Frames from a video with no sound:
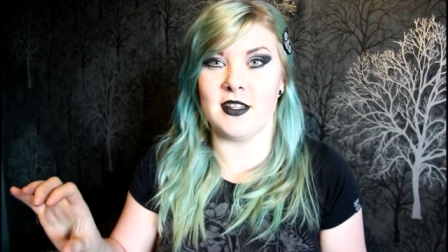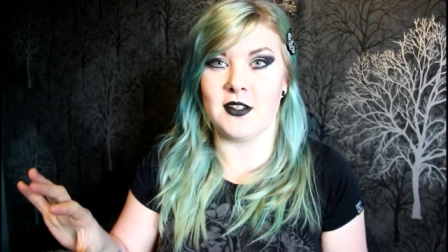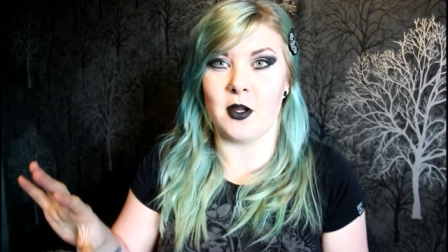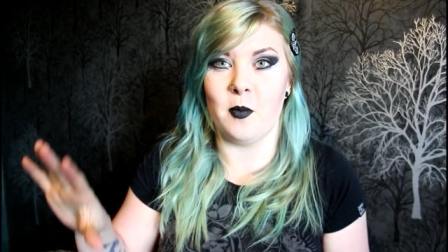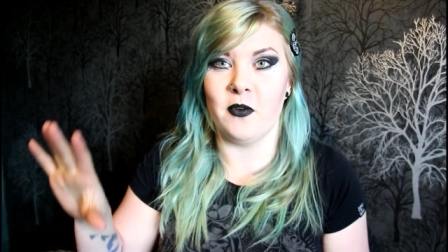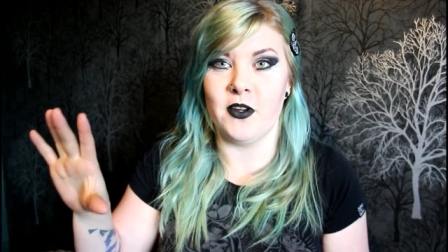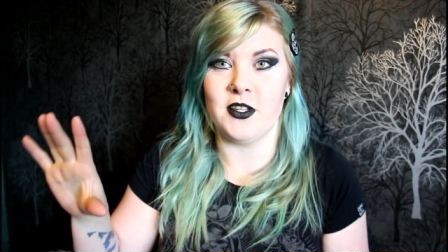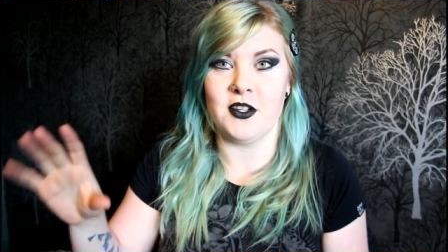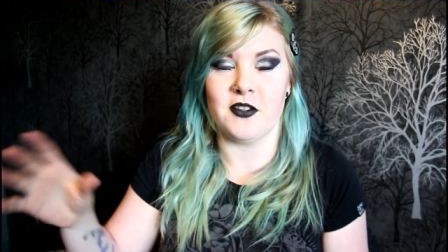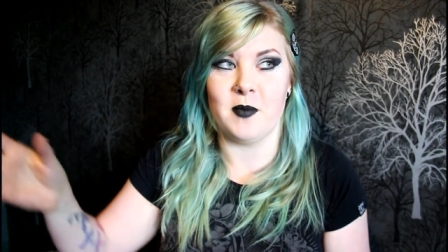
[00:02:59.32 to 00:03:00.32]
some
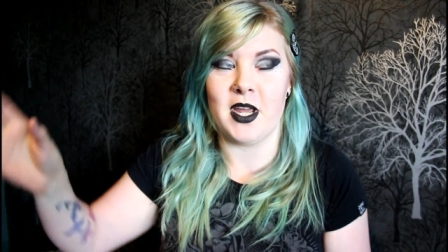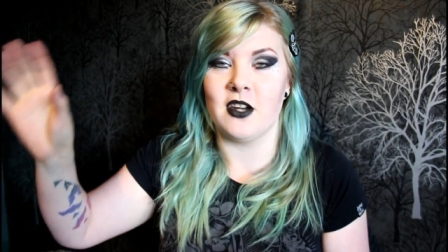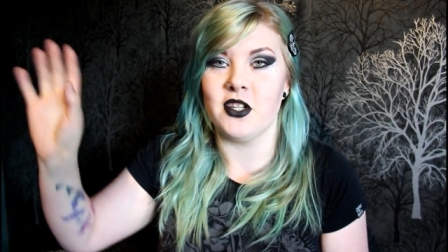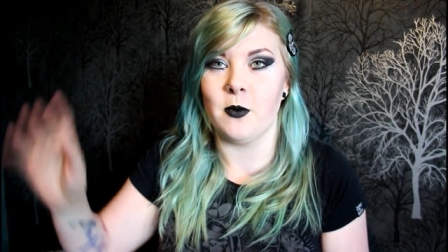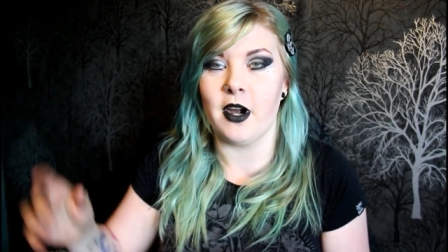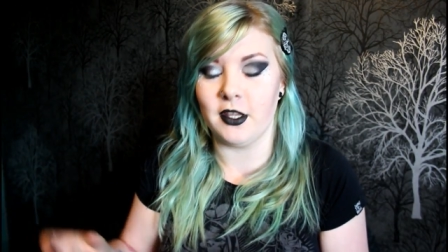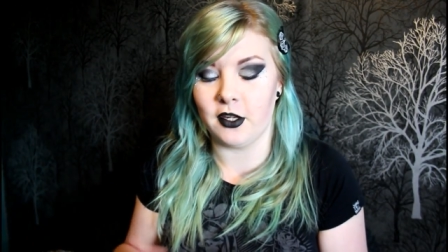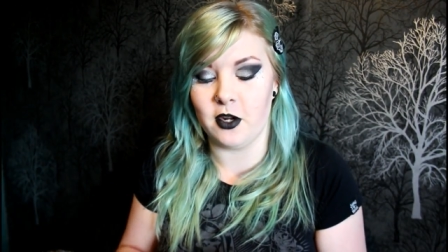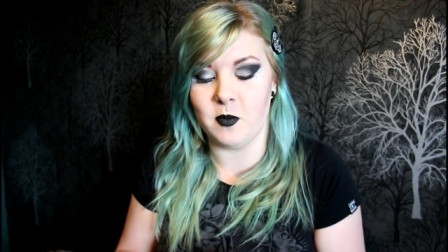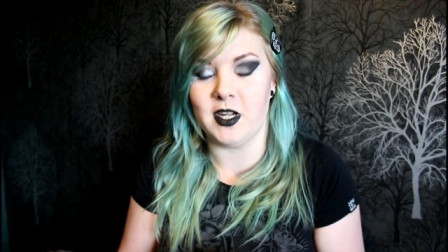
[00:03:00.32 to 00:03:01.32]
footage of me actually wearing the
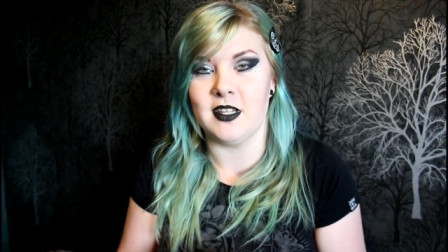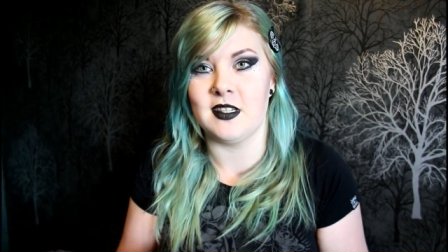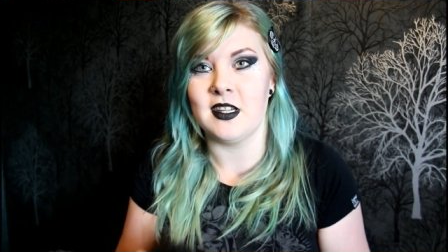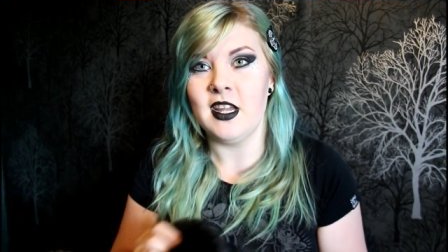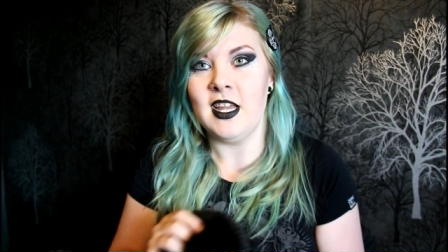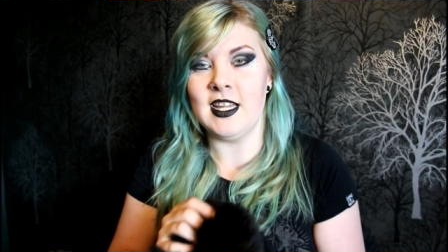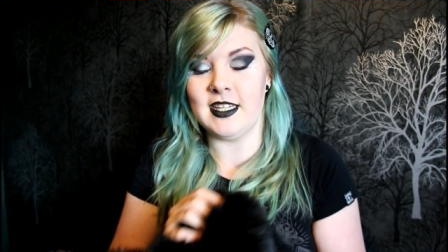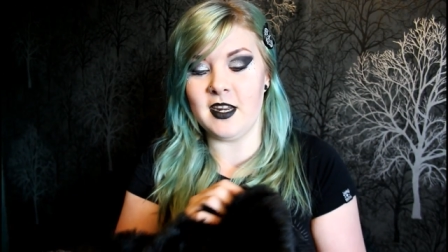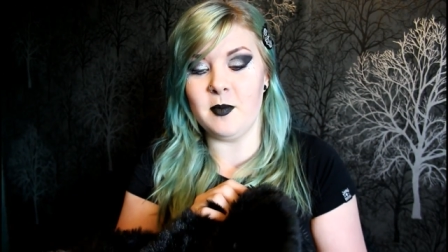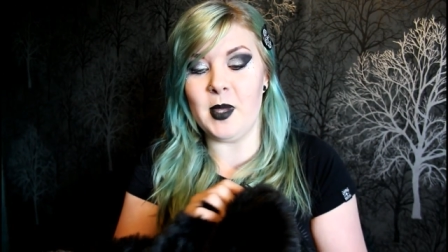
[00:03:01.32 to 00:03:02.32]
coat because it's
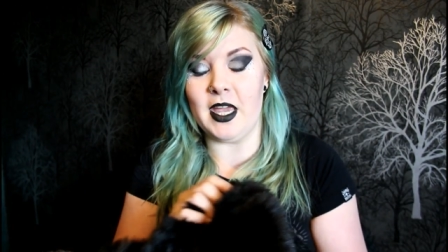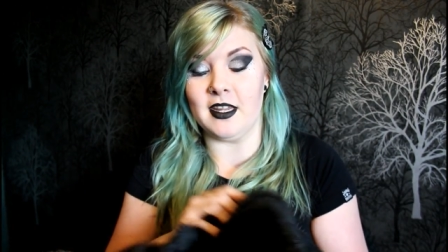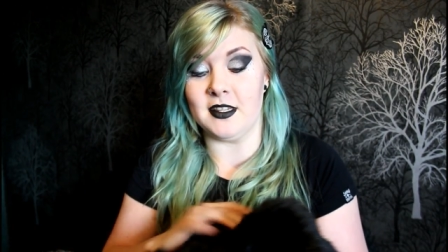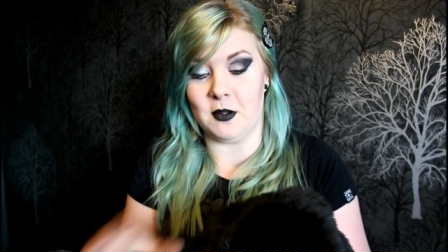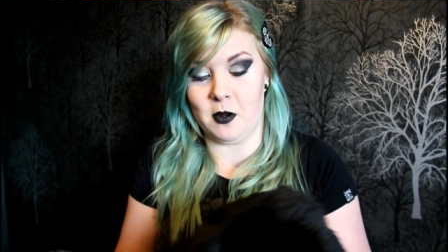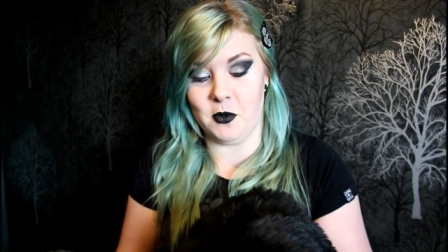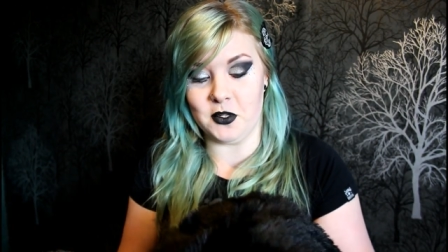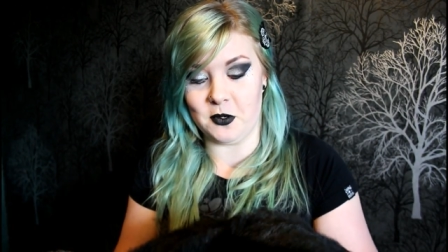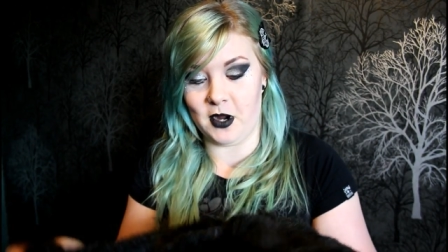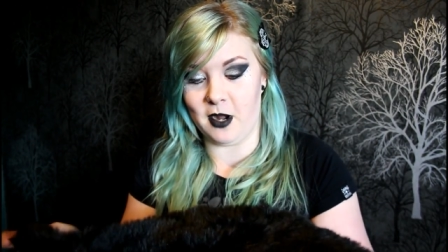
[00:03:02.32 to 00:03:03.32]
kind of big, so I'm not
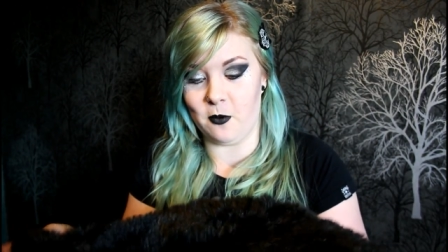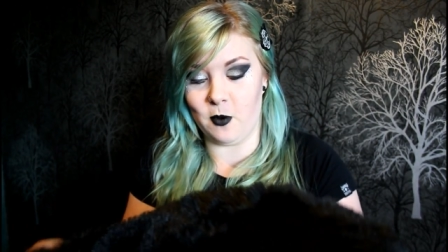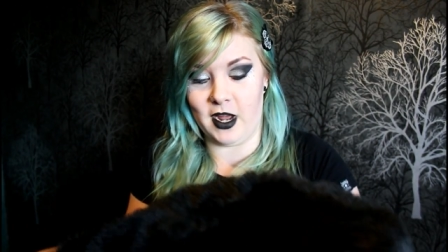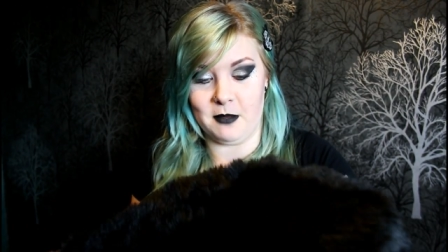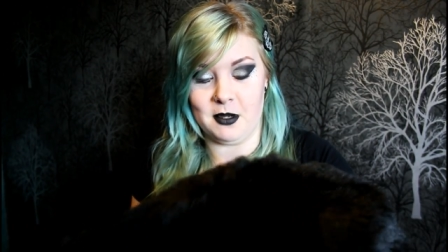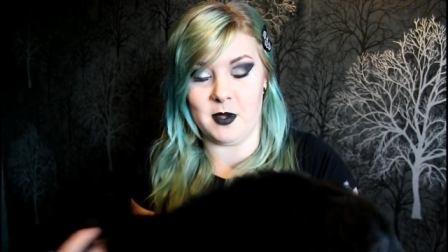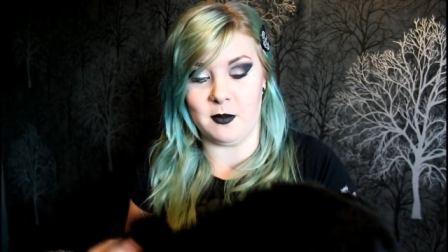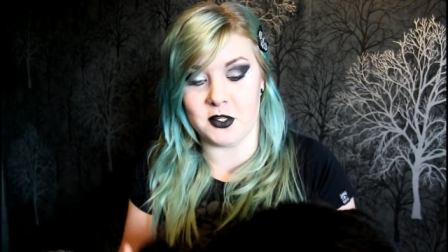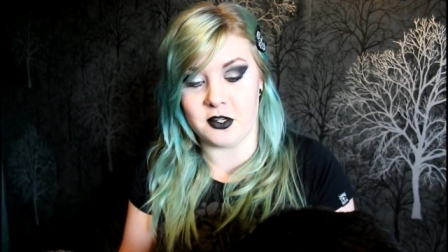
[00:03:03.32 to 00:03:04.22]
sure how well I'm going to be able to